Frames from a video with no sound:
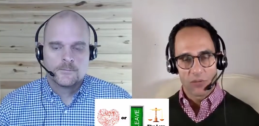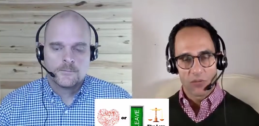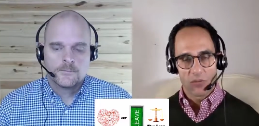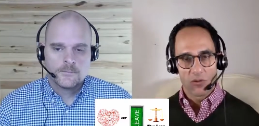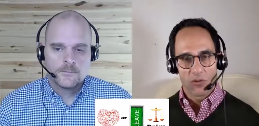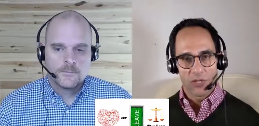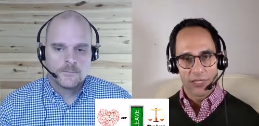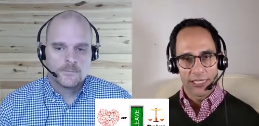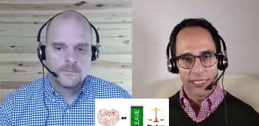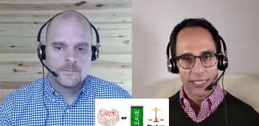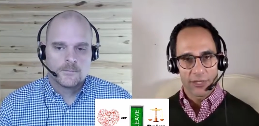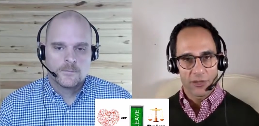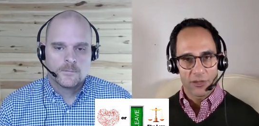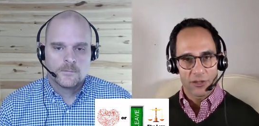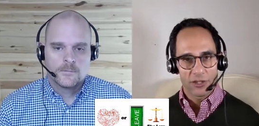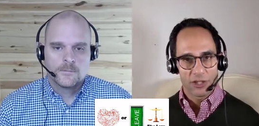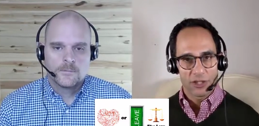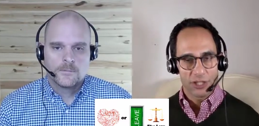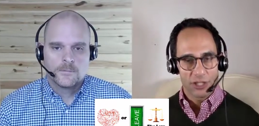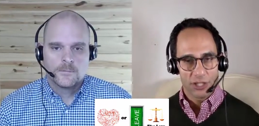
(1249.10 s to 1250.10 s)
Speaker 1: I really
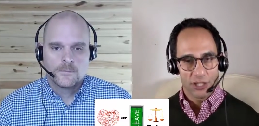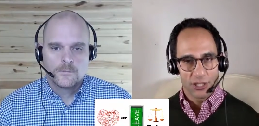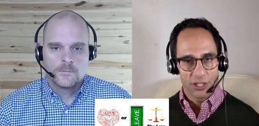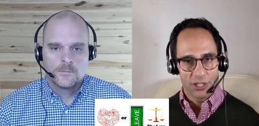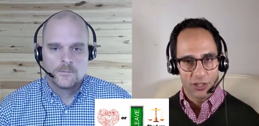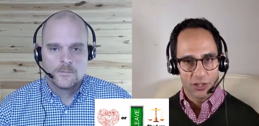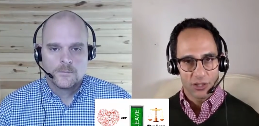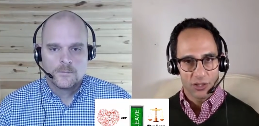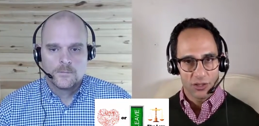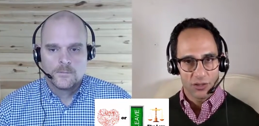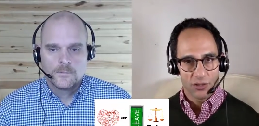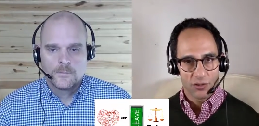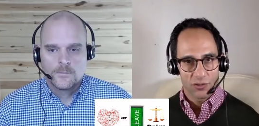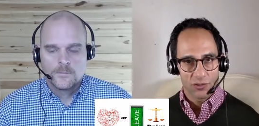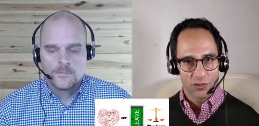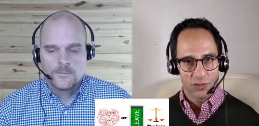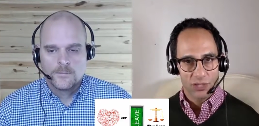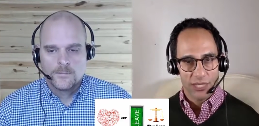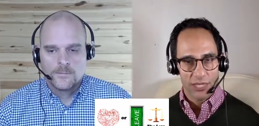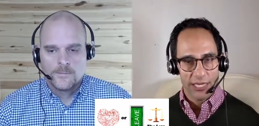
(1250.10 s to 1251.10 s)
encourage you to
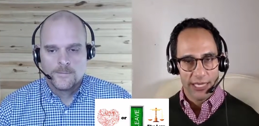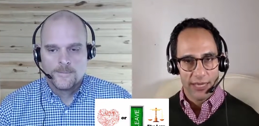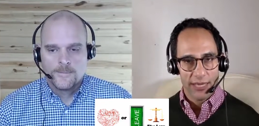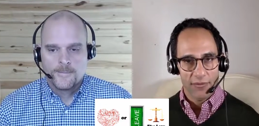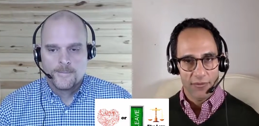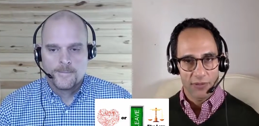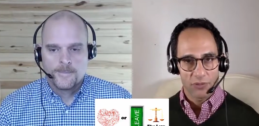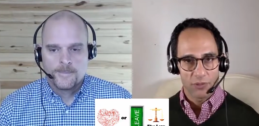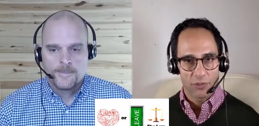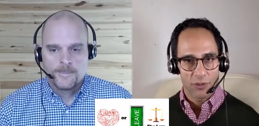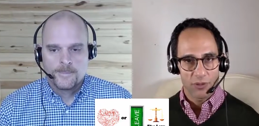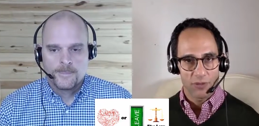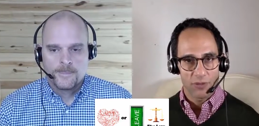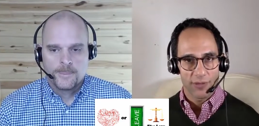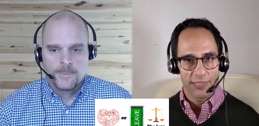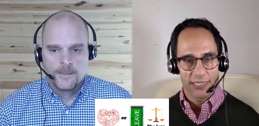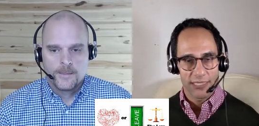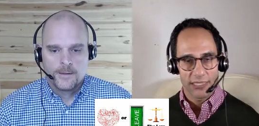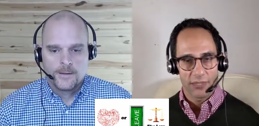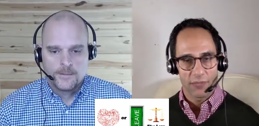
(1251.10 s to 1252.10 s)
to check out his
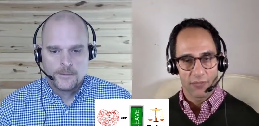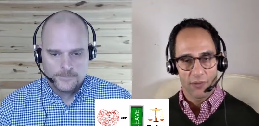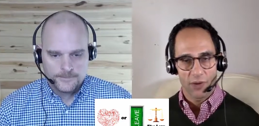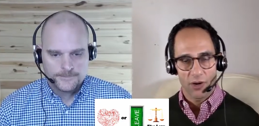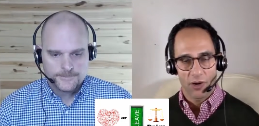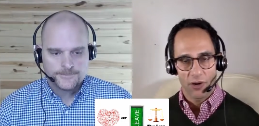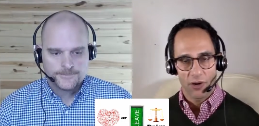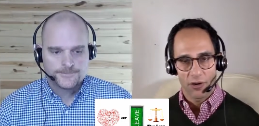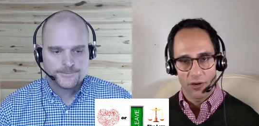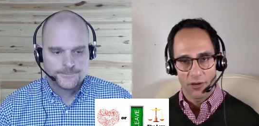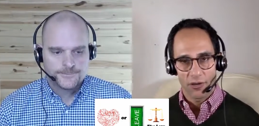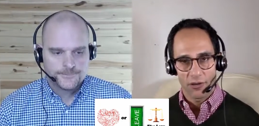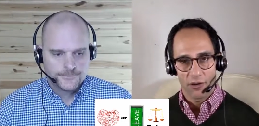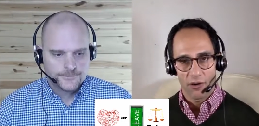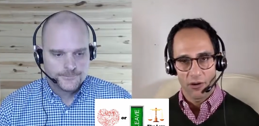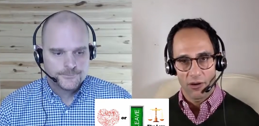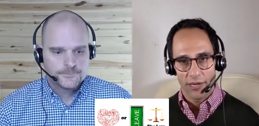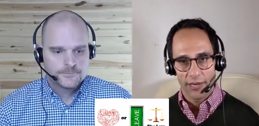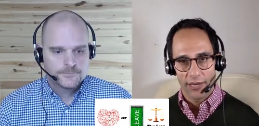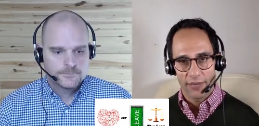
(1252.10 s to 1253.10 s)
book, Raising the Bar,
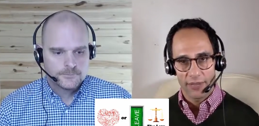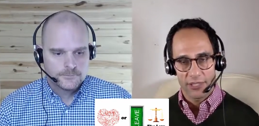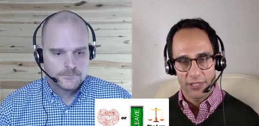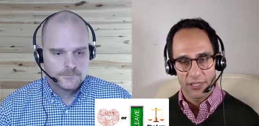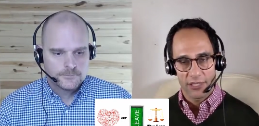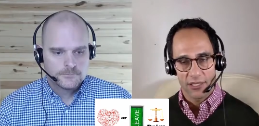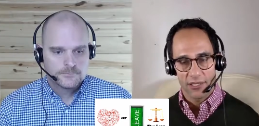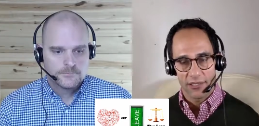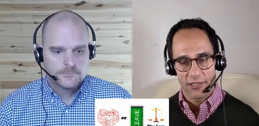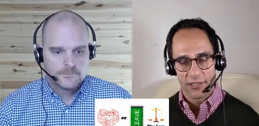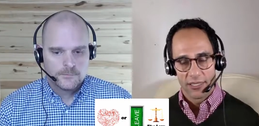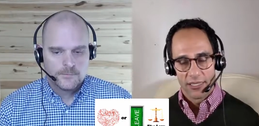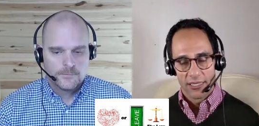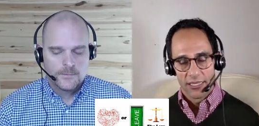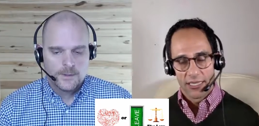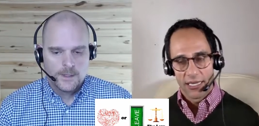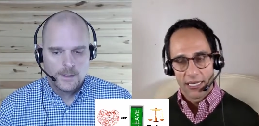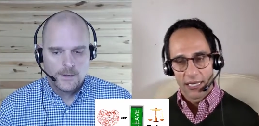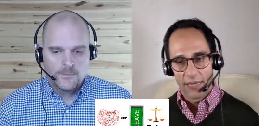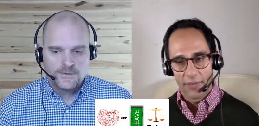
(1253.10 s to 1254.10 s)
on on Amazon.
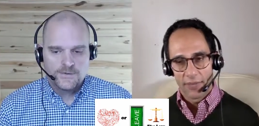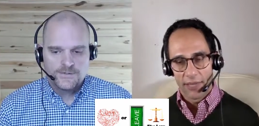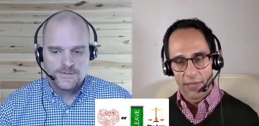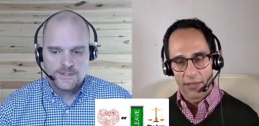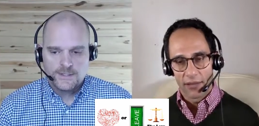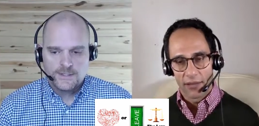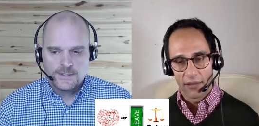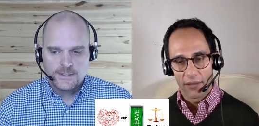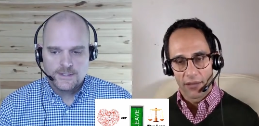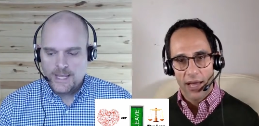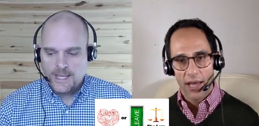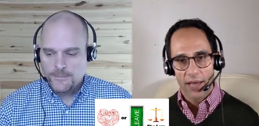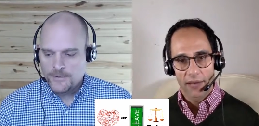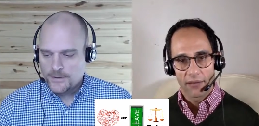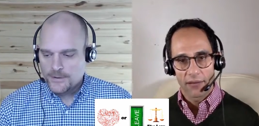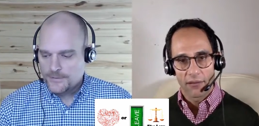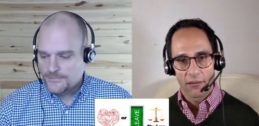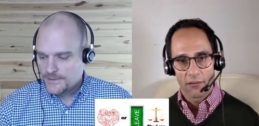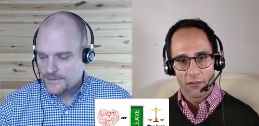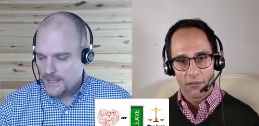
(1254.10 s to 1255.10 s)
It was um, a, a, labor
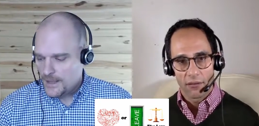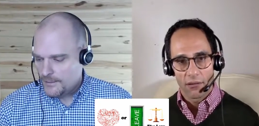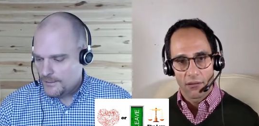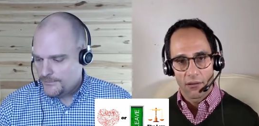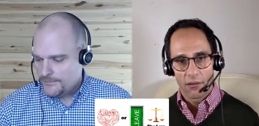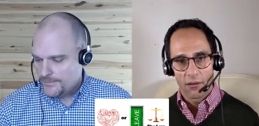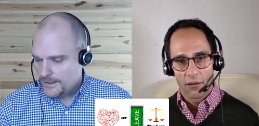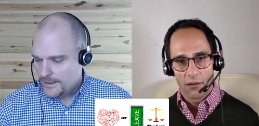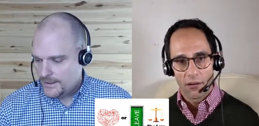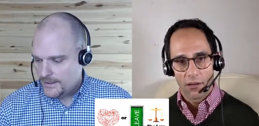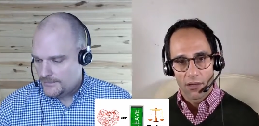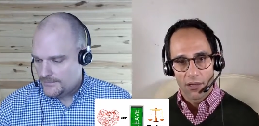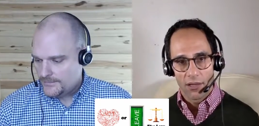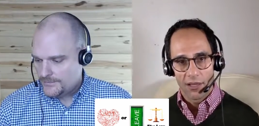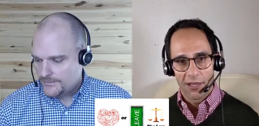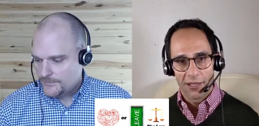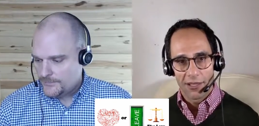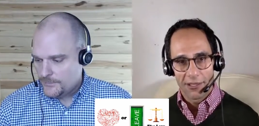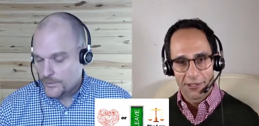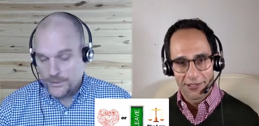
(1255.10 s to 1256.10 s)
lot. of
Speaker 2: love, and
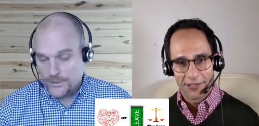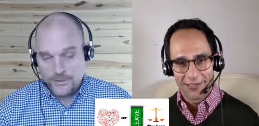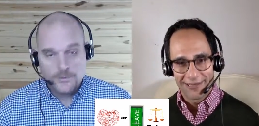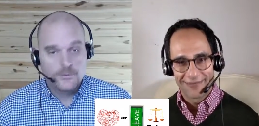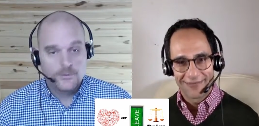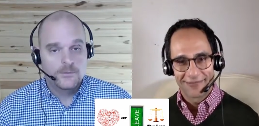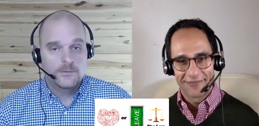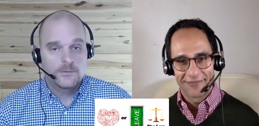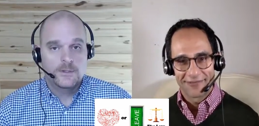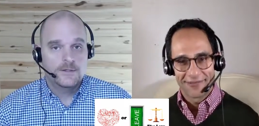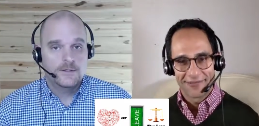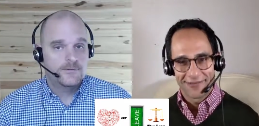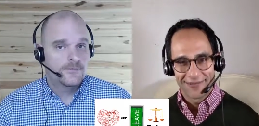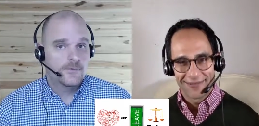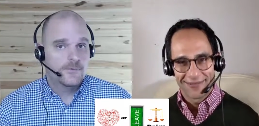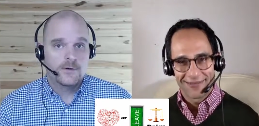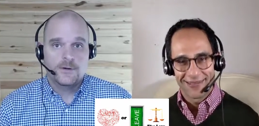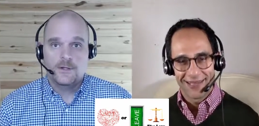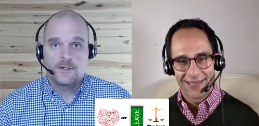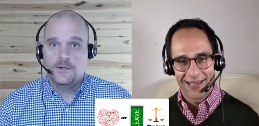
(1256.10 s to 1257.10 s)
it's for you. It's
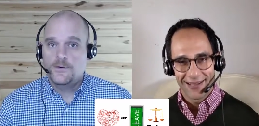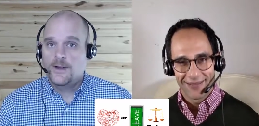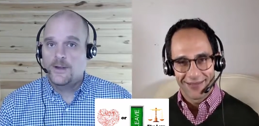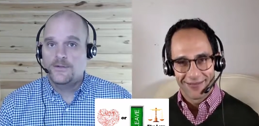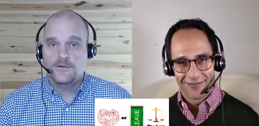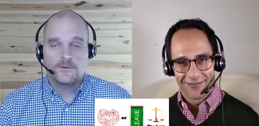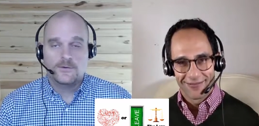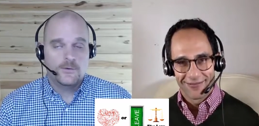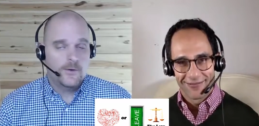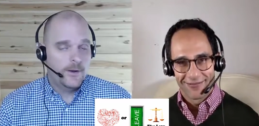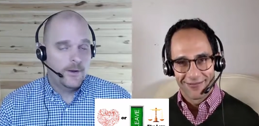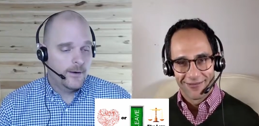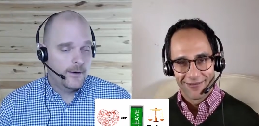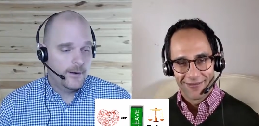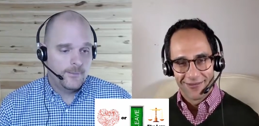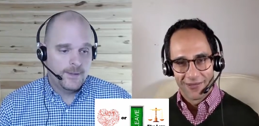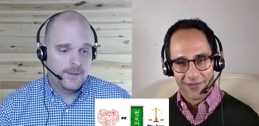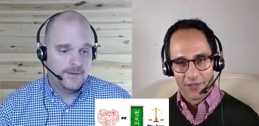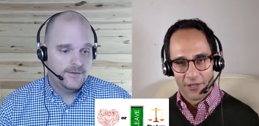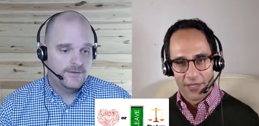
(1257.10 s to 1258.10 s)
for you yeah. as a lawyer.
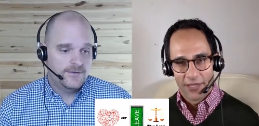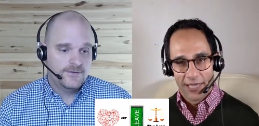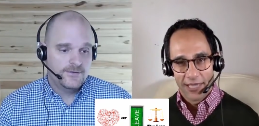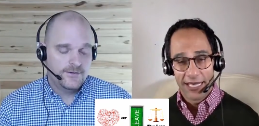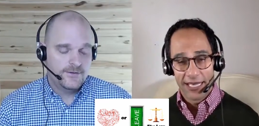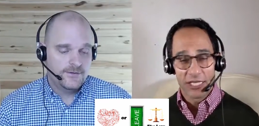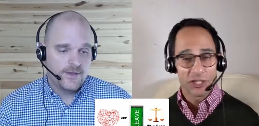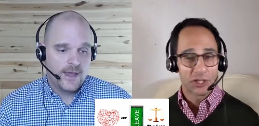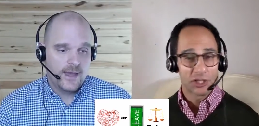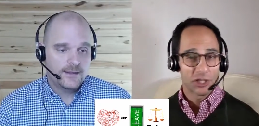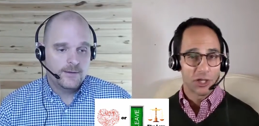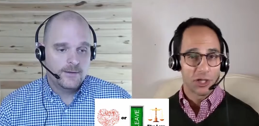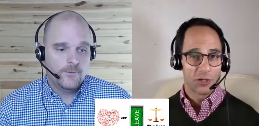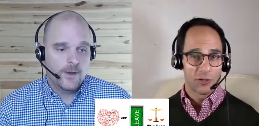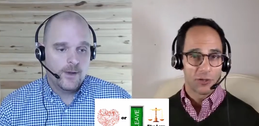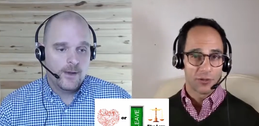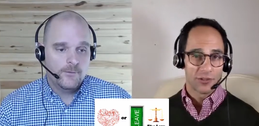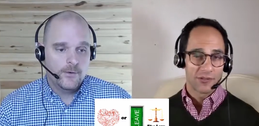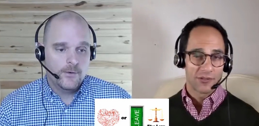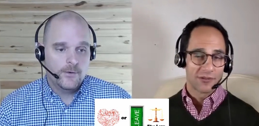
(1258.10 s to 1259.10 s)
I mean, this is exactly
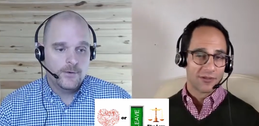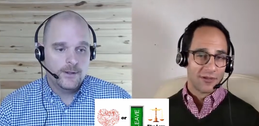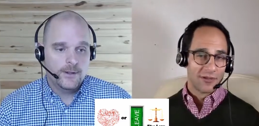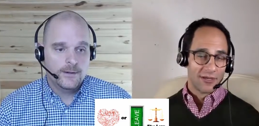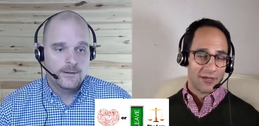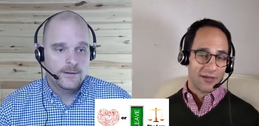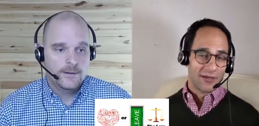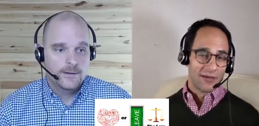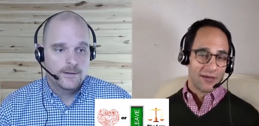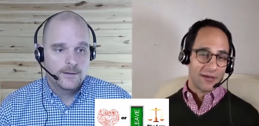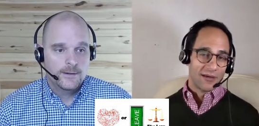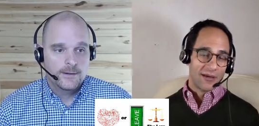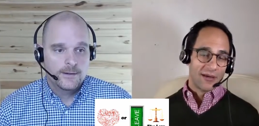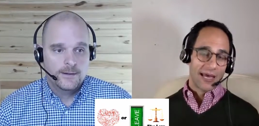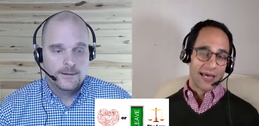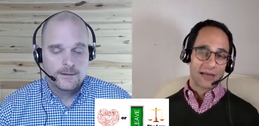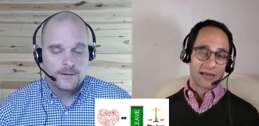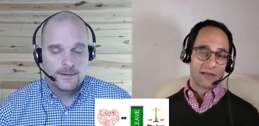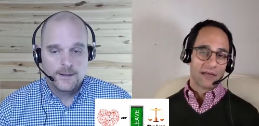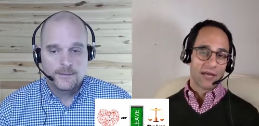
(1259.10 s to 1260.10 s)
why I
Speaker 1: wrote it.
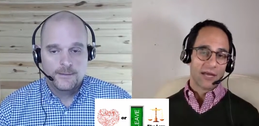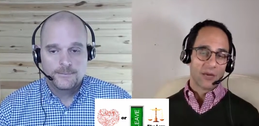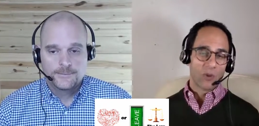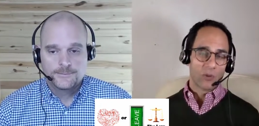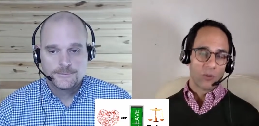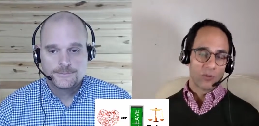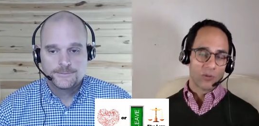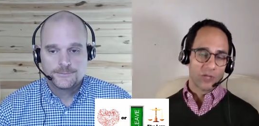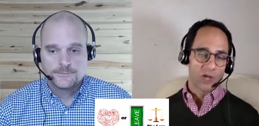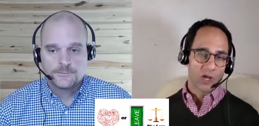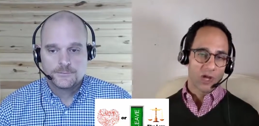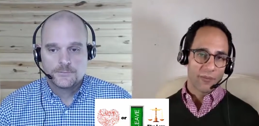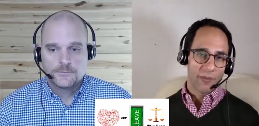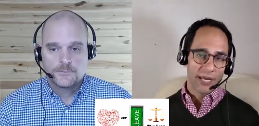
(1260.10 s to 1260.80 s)
And yeah. a lot of what we're talking